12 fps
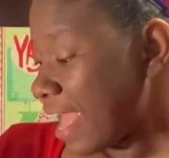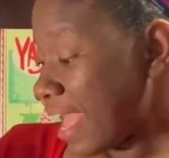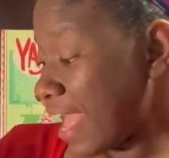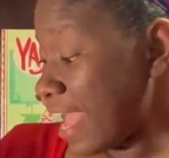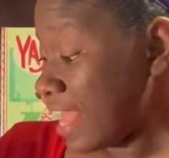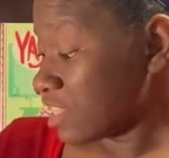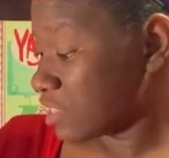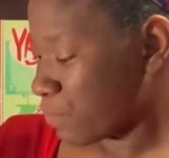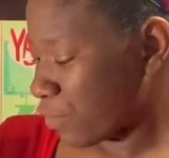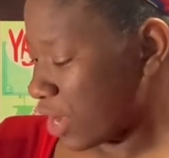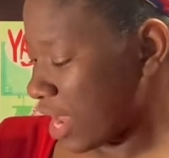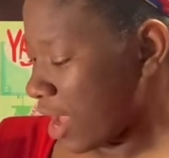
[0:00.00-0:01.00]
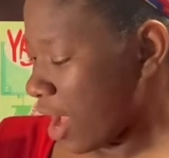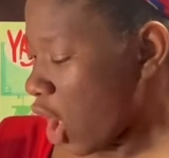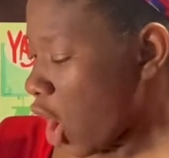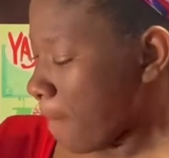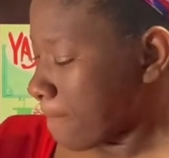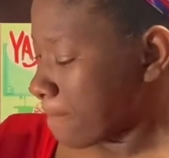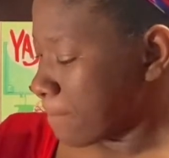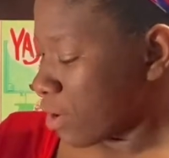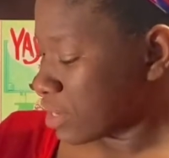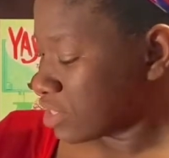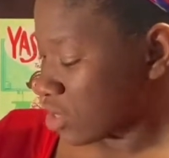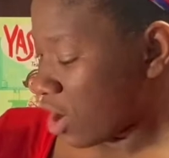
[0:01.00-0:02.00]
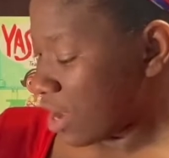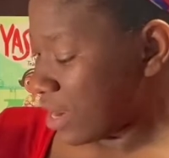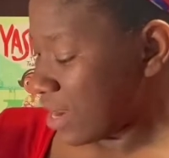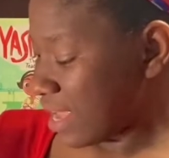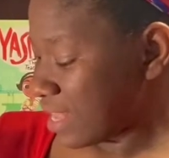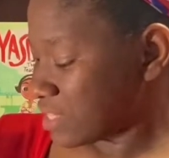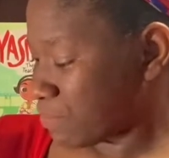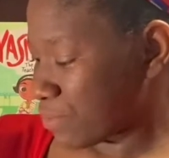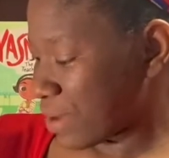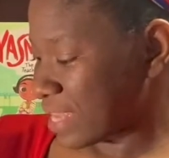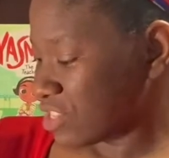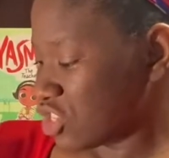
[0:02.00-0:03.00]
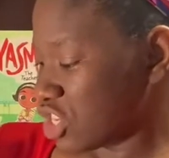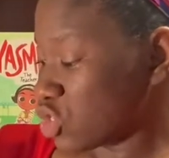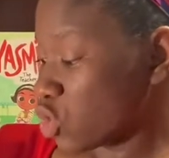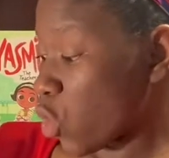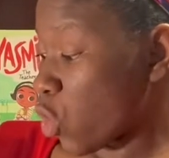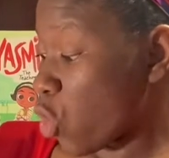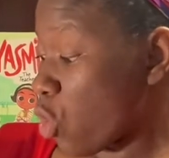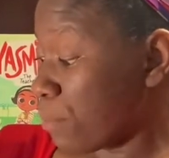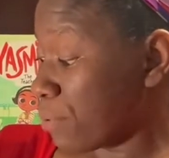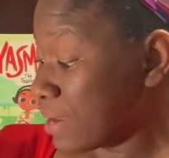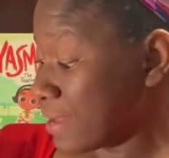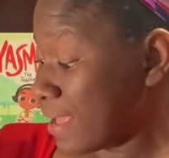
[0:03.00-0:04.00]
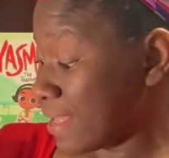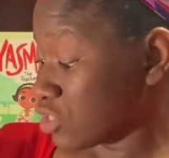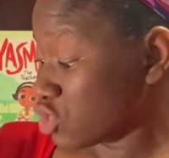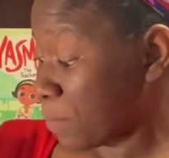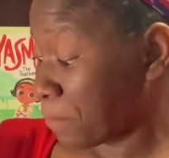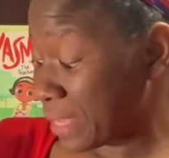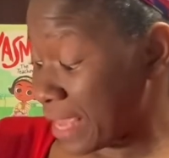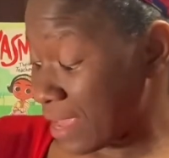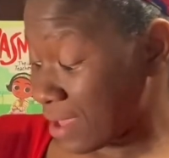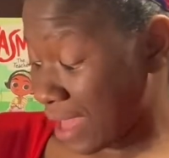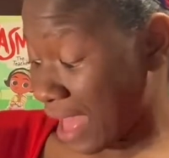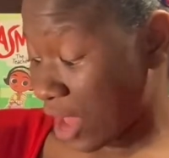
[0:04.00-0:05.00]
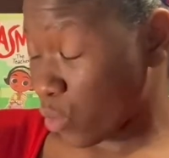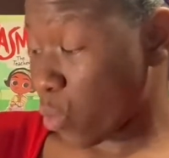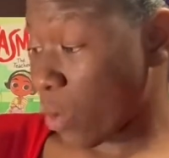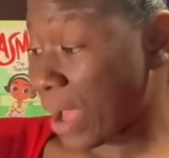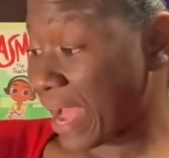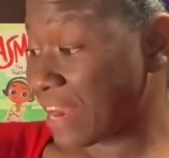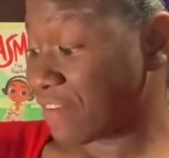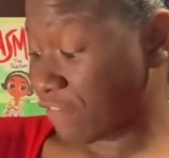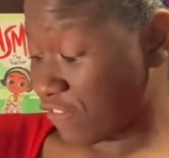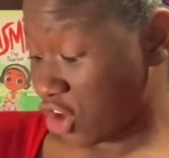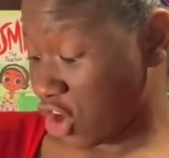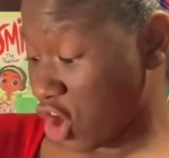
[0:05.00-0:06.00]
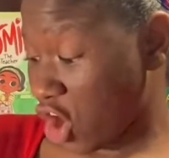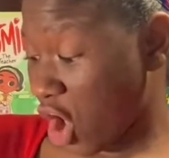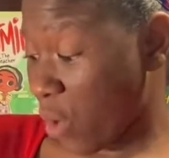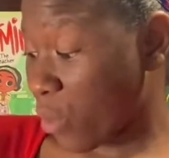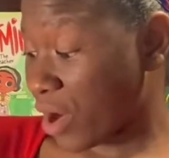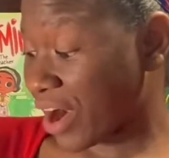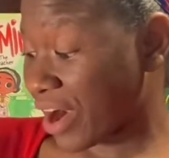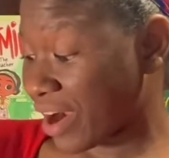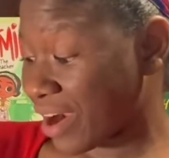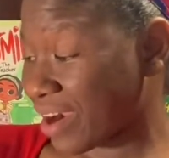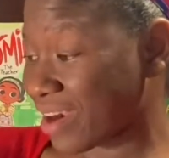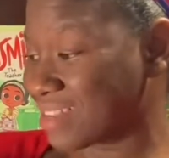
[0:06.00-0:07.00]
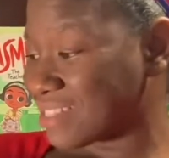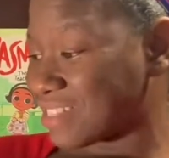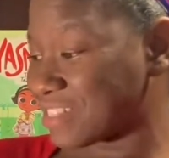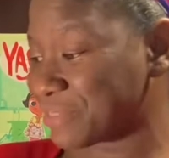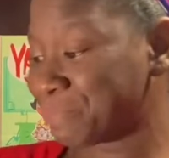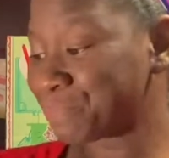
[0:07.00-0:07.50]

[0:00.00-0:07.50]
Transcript: In spring, buds on its branches open into pink and white flowers.